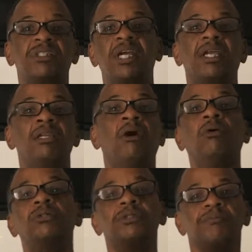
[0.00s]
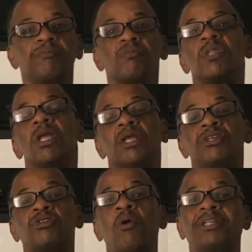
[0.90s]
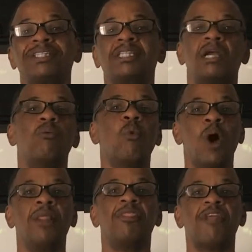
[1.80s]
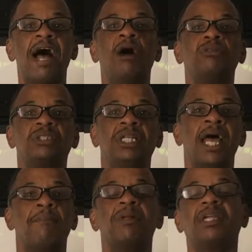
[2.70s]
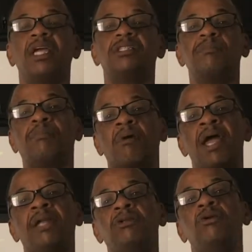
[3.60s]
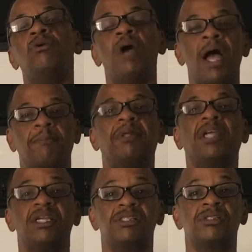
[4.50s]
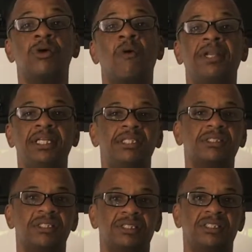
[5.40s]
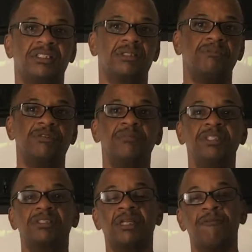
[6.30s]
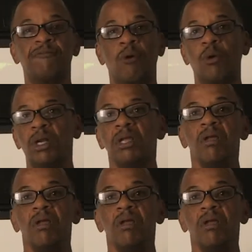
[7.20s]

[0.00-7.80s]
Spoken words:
taking notes, it's going to take 1,000 applications, brand new applications going into the system from this day forward.